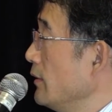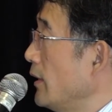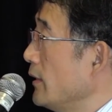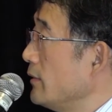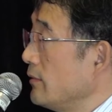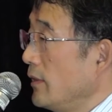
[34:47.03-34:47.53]

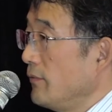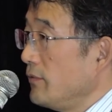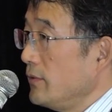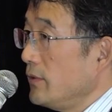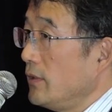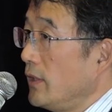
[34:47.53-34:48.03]
That's
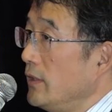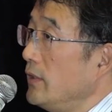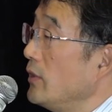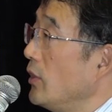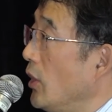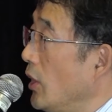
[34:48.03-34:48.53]
if
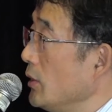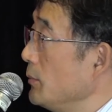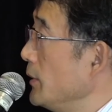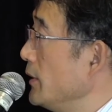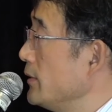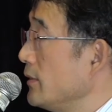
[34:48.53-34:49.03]
Canadian
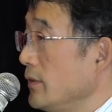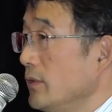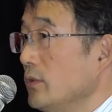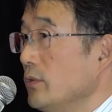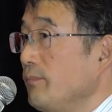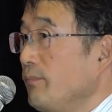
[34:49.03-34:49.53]
economy
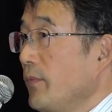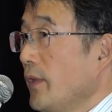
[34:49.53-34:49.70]
still